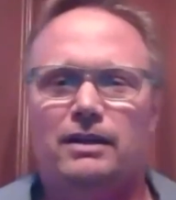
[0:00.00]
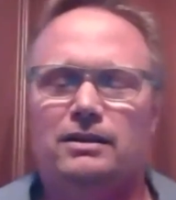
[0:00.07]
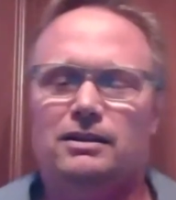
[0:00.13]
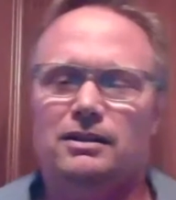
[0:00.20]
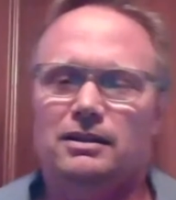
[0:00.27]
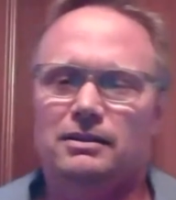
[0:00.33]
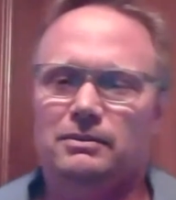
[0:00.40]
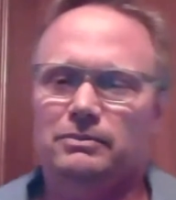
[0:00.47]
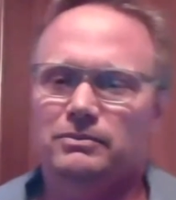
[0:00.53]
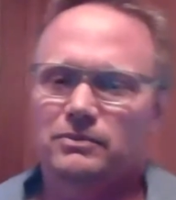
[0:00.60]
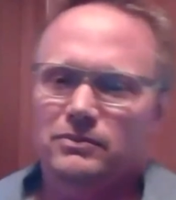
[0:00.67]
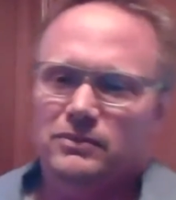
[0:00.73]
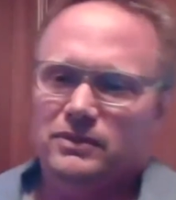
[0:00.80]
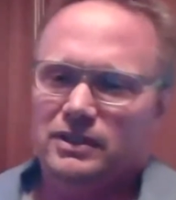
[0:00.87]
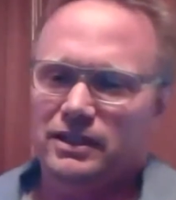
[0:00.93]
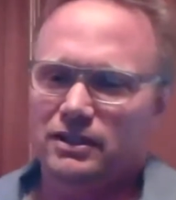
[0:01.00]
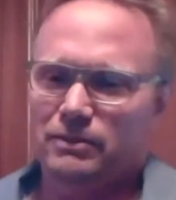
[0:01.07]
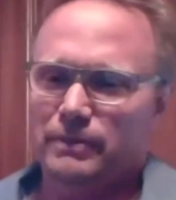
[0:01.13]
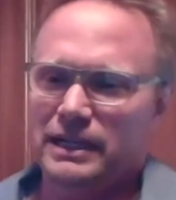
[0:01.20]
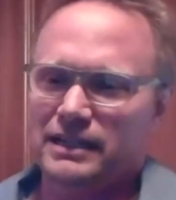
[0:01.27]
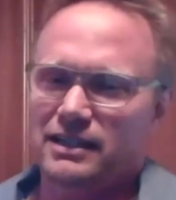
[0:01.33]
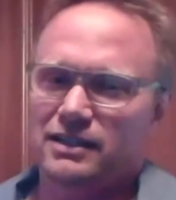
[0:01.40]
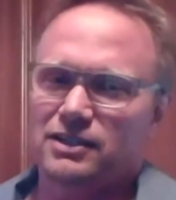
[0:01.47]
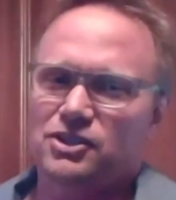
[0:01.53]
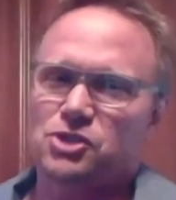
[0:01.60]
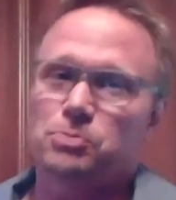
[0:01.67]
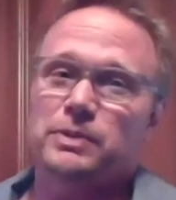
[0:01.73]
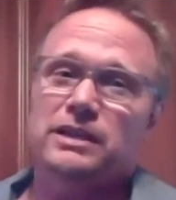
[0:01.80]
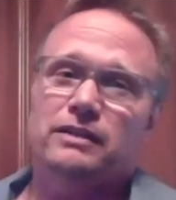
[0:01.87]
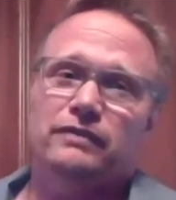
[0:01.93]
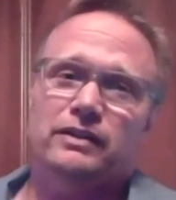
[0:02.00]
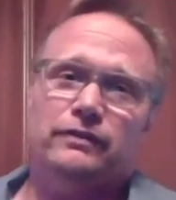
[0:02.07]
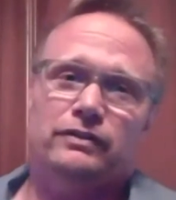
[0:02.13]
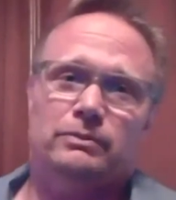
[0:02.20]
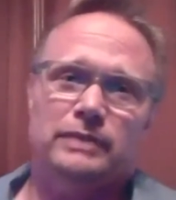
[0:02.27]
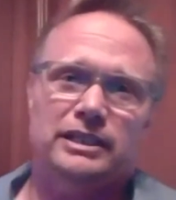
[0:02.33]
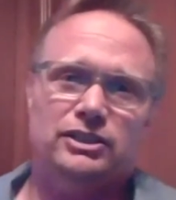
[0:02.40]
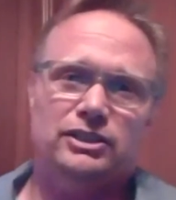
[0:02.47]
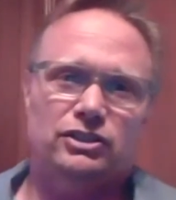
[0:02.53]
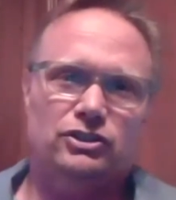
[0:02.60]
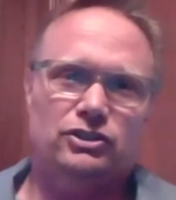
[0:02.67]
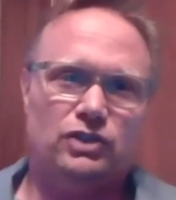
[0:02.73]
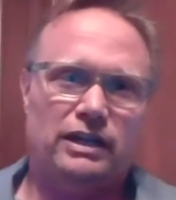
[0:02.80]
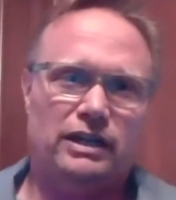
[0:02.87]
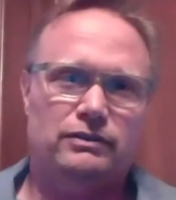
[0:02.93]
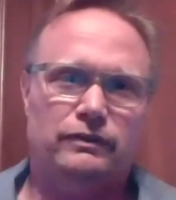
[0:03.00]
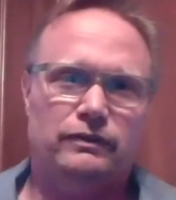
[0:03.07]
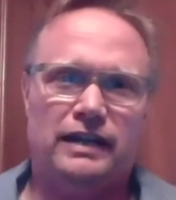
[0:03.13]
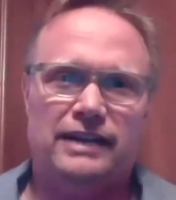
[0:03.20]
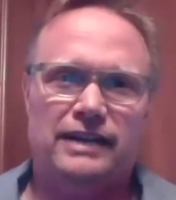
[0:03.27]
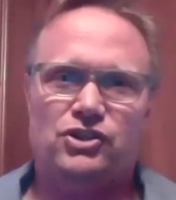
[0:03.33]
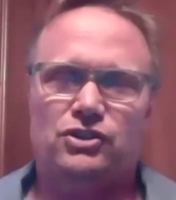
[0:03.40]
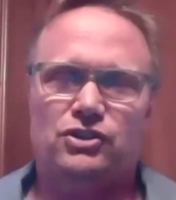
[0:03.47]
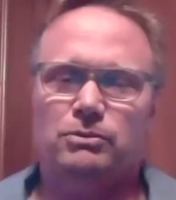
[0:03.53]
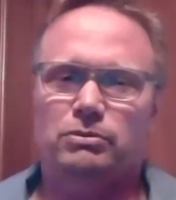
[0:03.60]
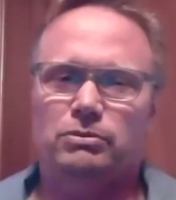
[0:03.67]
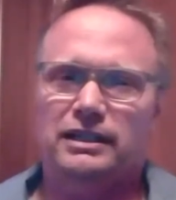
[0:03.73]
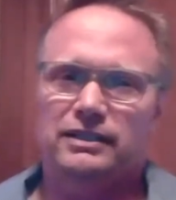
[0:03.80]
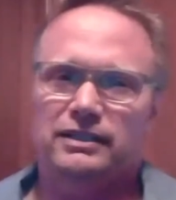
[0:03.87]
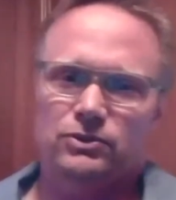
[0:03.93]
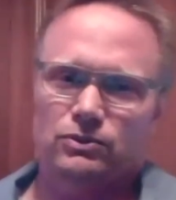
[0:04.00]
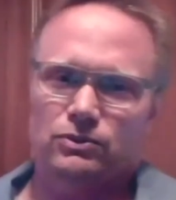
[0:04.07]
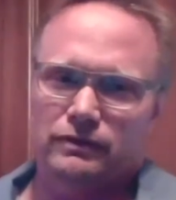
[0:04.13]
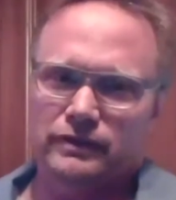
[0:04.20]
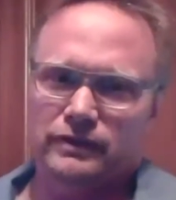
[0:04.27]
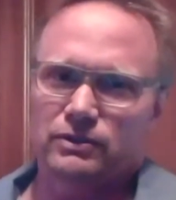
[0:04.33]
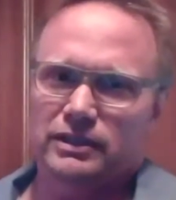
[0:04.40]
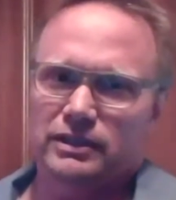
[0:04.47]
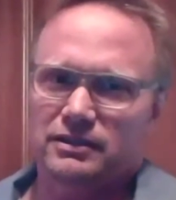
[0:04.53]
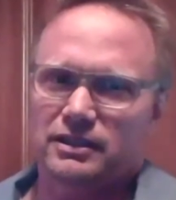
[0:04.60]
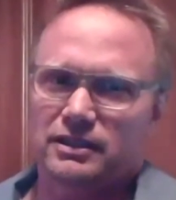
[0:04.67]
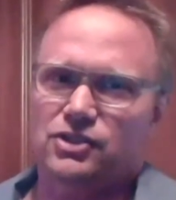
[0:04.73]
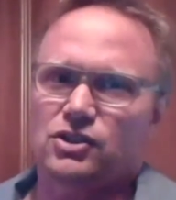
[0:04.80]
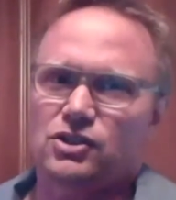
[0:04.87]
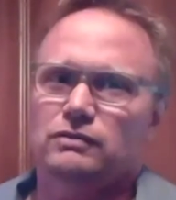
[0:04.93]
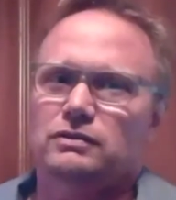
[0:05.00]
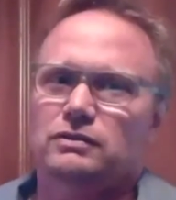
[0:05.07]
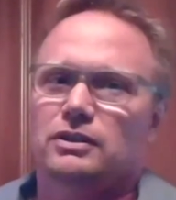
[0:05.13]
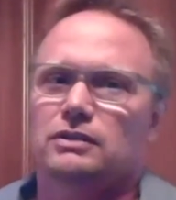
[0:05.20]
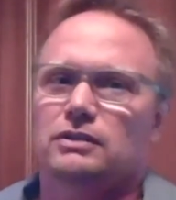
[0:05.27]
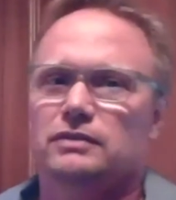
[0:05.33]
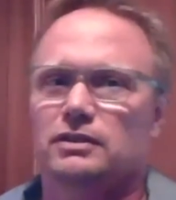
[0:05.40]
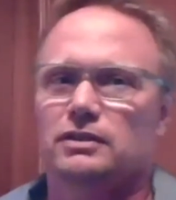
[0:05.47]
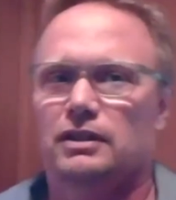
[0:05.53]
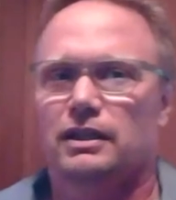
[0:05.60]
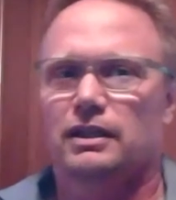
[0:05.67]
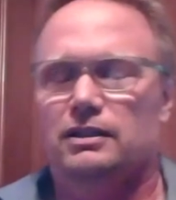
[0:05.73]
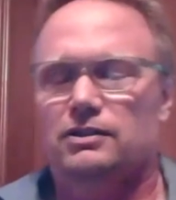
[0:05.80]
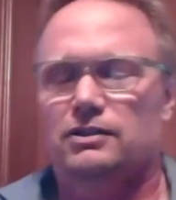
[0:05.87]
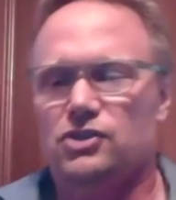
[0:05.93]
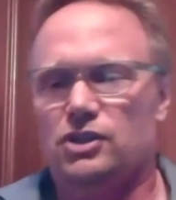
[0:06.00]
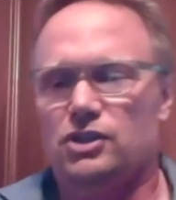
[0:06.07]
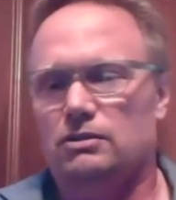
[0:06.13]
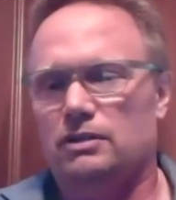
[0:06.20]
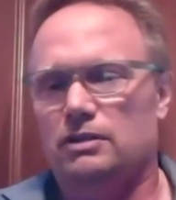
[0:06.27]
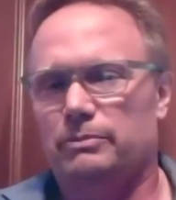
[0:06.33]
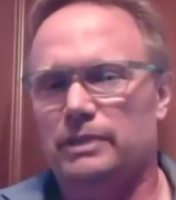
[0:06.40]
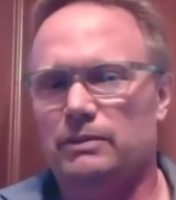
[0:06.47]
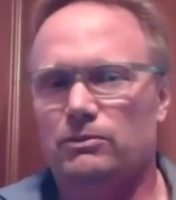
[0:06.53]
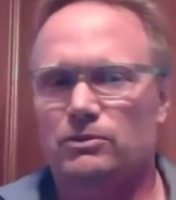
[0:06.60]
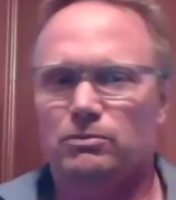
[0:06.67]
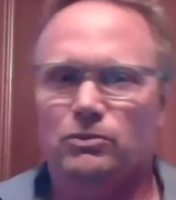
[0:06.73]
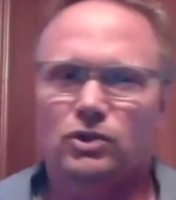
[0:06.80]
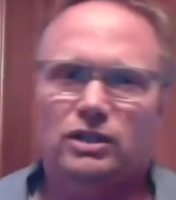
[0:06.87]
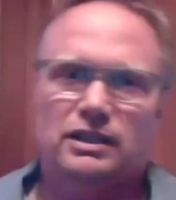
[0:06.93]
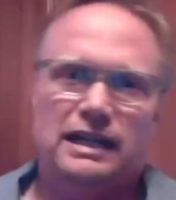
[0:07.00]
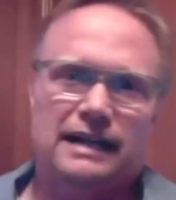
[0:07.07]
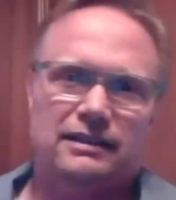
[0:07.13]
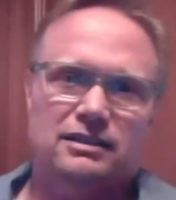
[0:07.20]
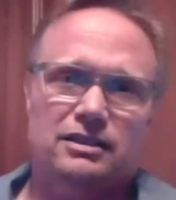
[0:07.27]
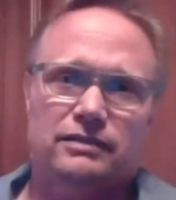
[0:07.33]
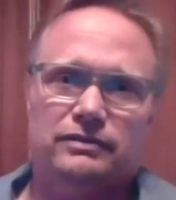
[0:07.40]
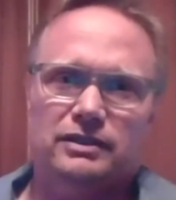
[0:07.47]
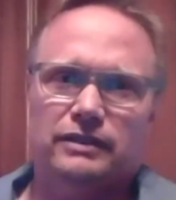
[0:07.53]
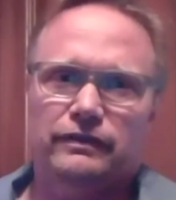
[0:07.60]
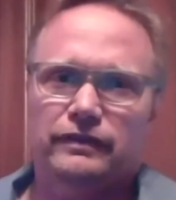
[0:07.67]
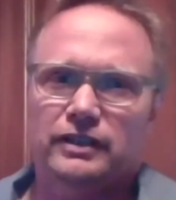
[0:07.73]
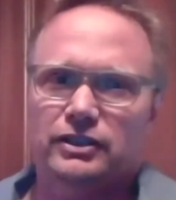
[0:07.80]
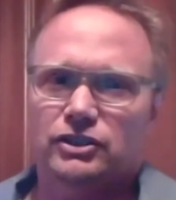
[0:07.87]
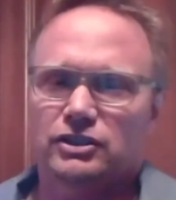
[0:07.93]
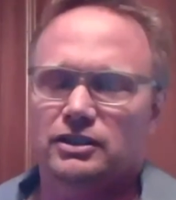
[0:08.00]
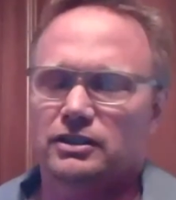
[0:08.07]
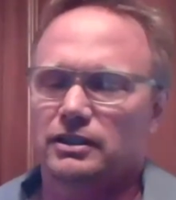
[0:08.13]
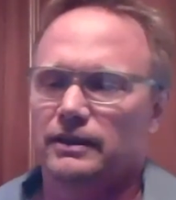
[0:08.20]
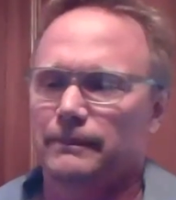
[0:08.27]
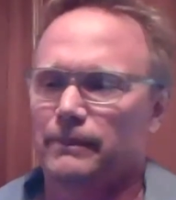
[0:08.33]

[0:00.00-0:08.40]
Um, you know, making the speed of information travel faster in your brain through reviewing things over and over. So uh, being more cognitively efficient.